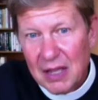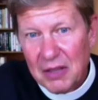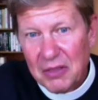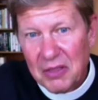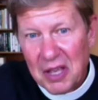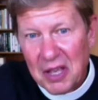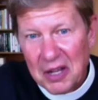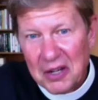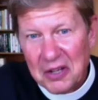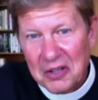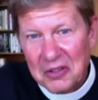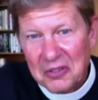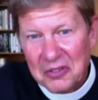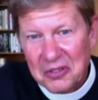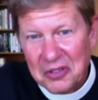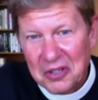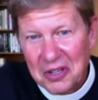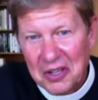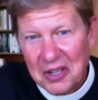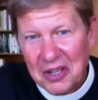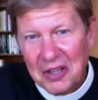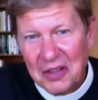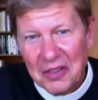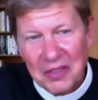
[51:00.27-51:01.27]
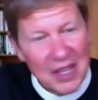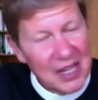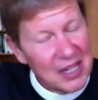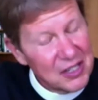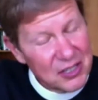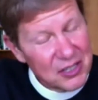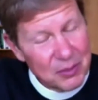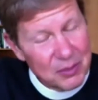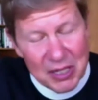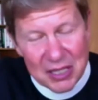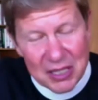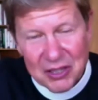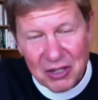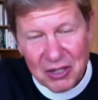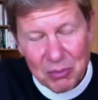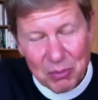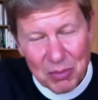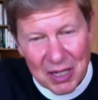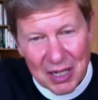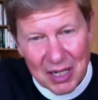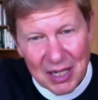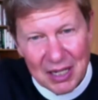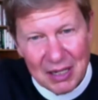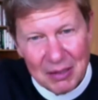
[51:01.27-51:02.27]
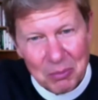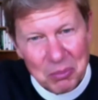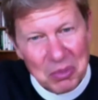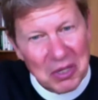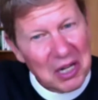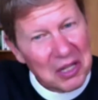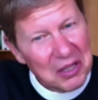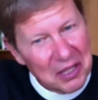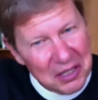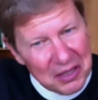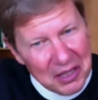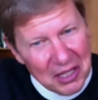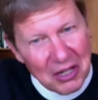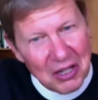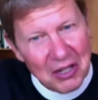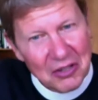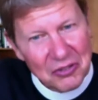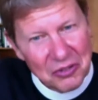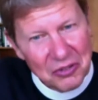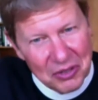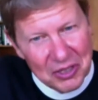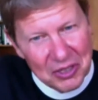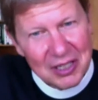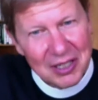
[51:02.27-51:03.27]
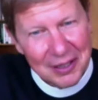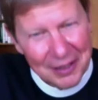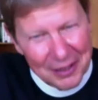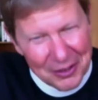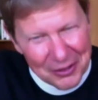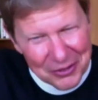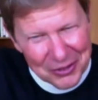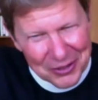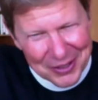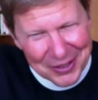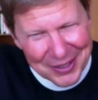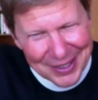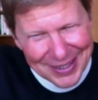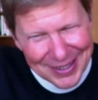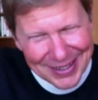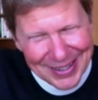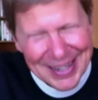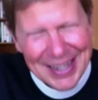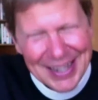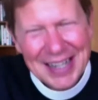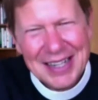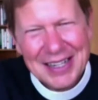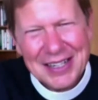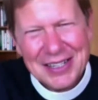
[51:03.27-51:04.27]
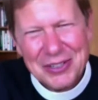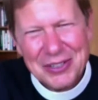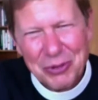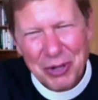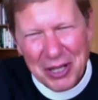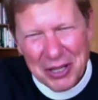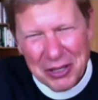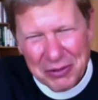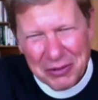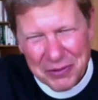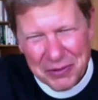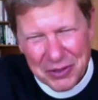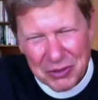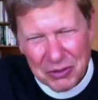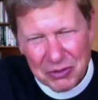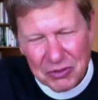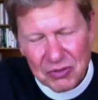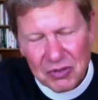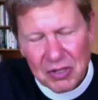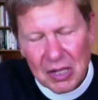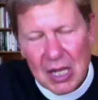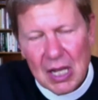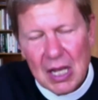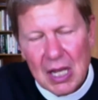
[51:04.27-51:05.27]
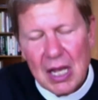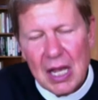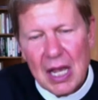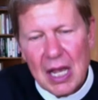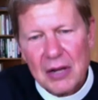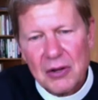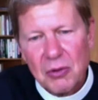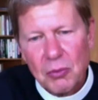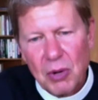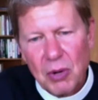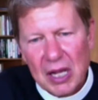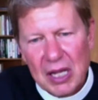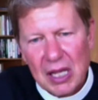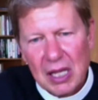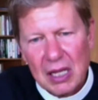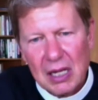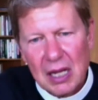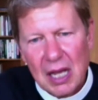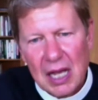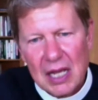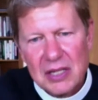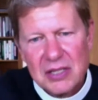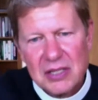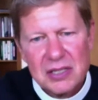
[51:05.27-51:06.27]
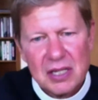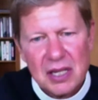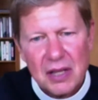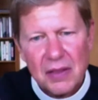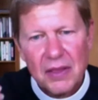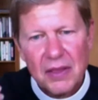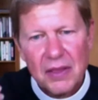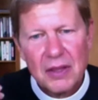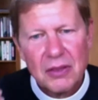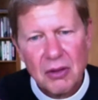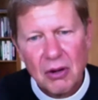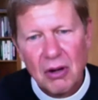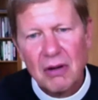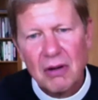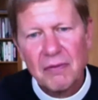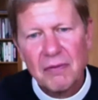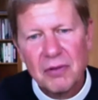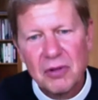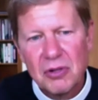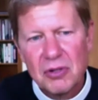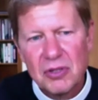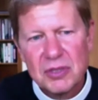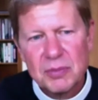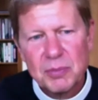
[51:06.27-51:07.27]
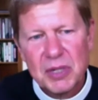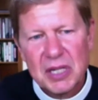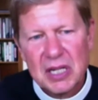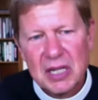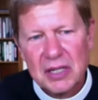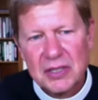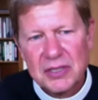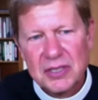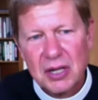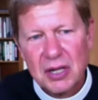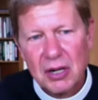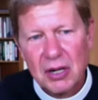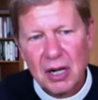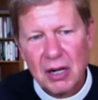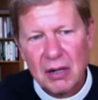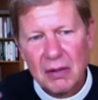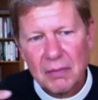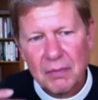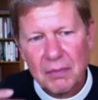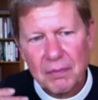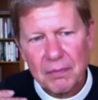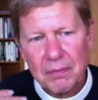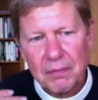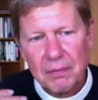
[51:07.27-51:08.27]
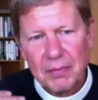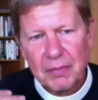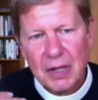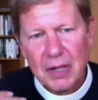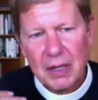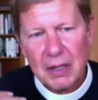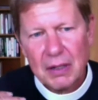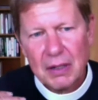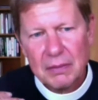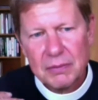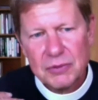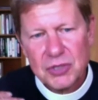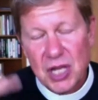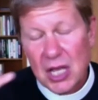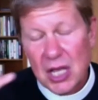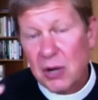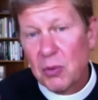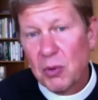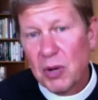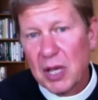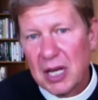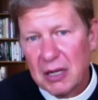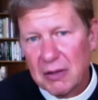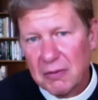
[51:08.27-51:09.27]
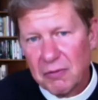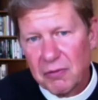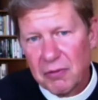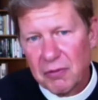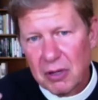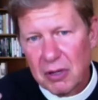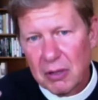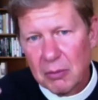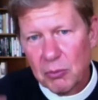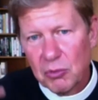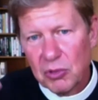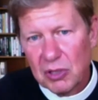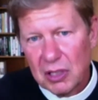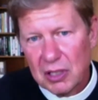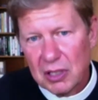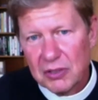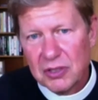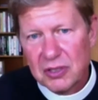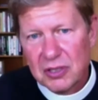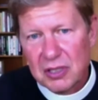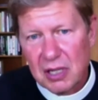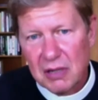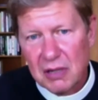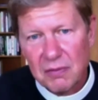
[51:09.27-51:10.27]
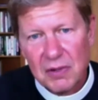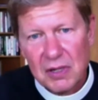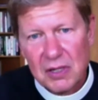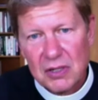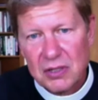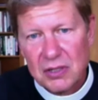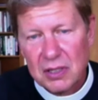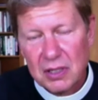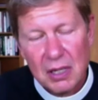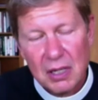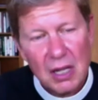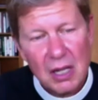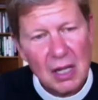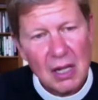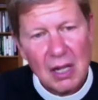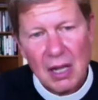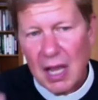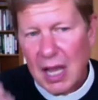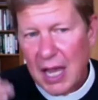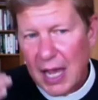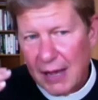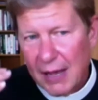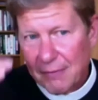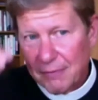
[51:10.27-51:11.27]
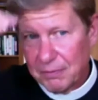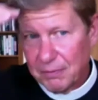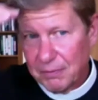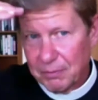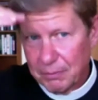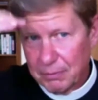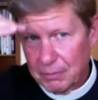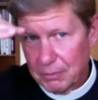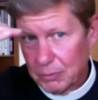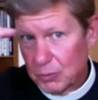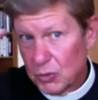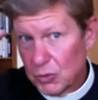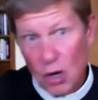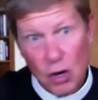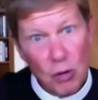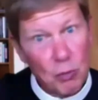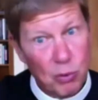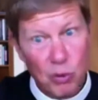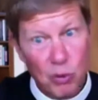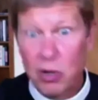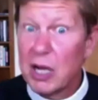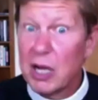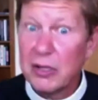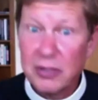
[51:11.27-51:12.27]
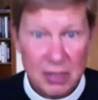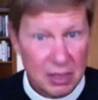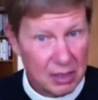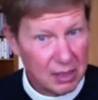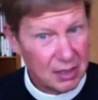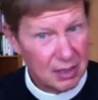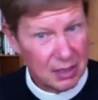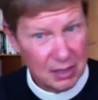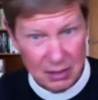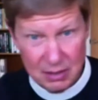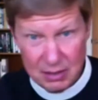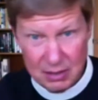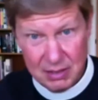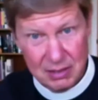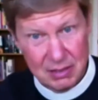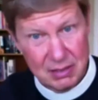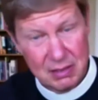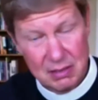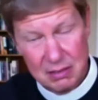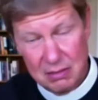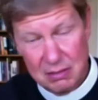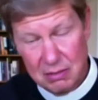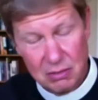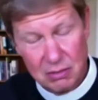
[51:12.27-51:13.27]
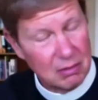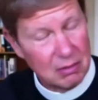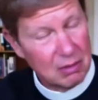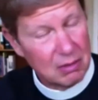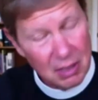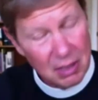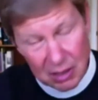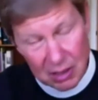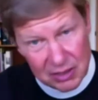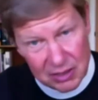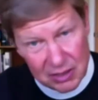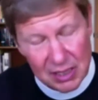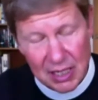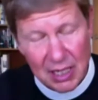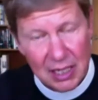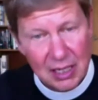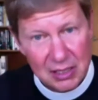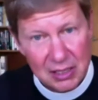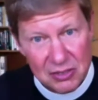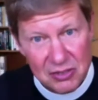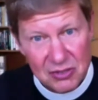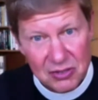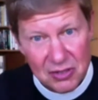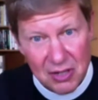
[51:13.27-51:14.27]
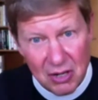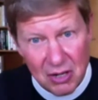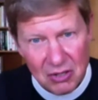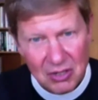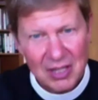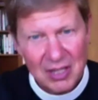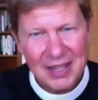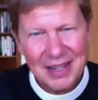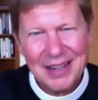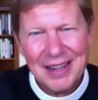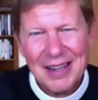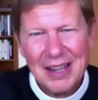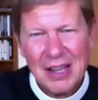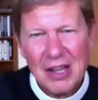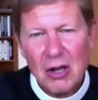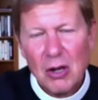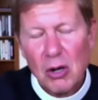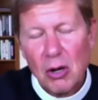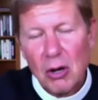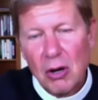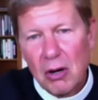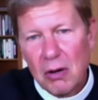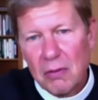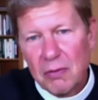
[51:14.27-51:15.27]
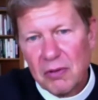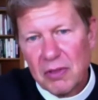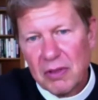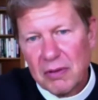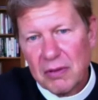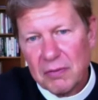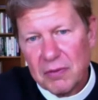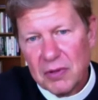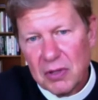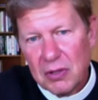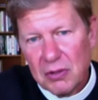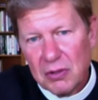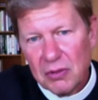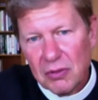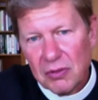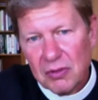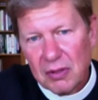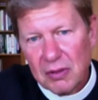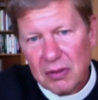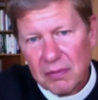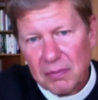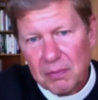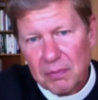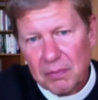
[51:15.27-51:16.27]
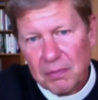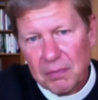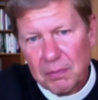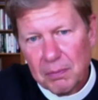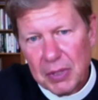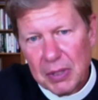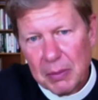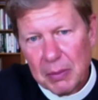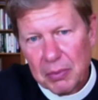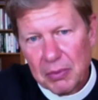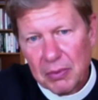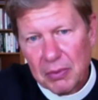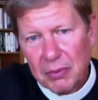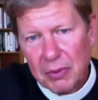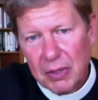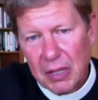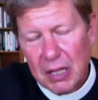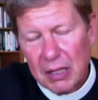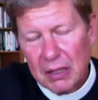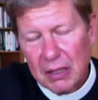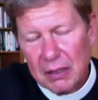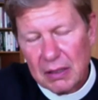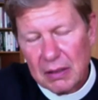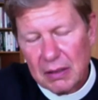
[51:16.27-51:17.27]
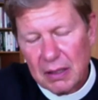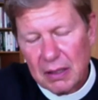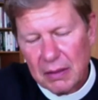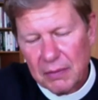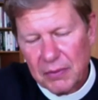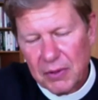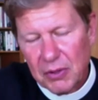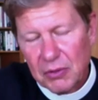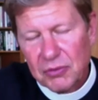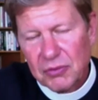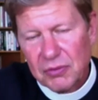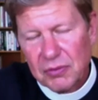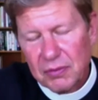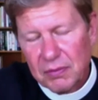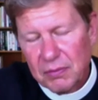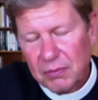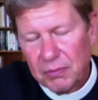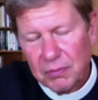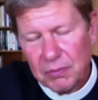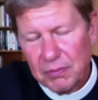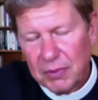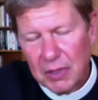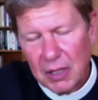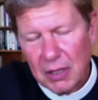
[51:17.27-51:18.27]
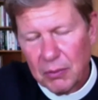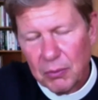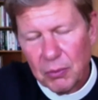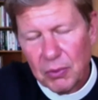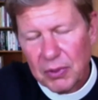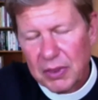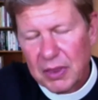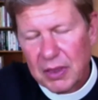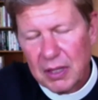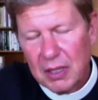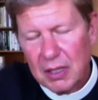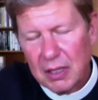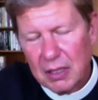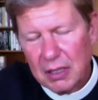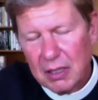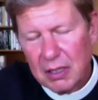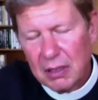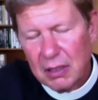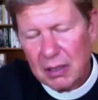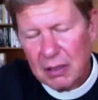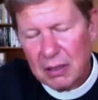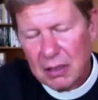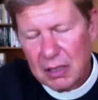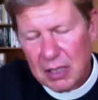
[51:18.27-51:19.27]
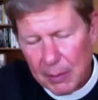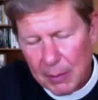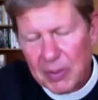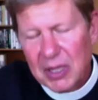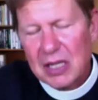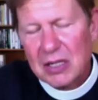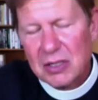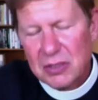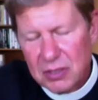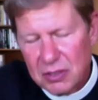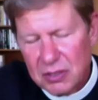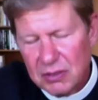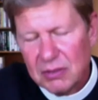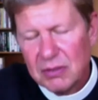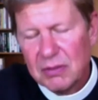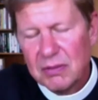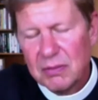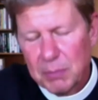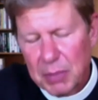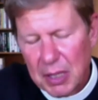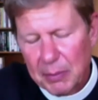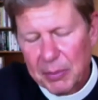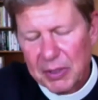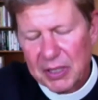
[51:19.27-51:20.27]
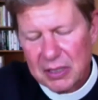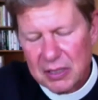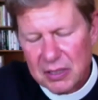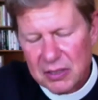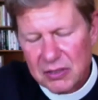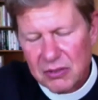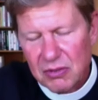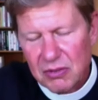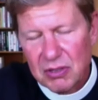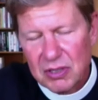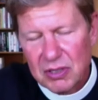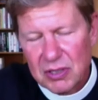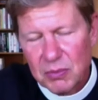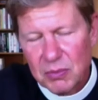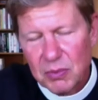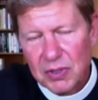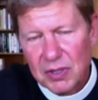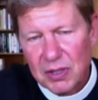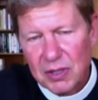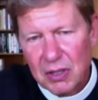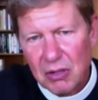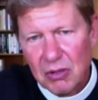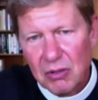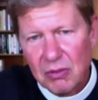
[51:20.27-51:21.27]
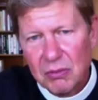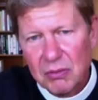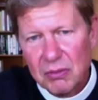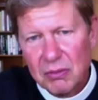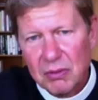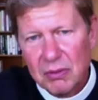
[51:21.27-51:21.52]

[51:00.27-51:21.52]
That is, they can speak their mind, but I think they also need to listen to other views and to recognize that their views, because they are generated from religious conviction, have no precedence, at least not necessarily, over the views of people, those with coming into public discourse with no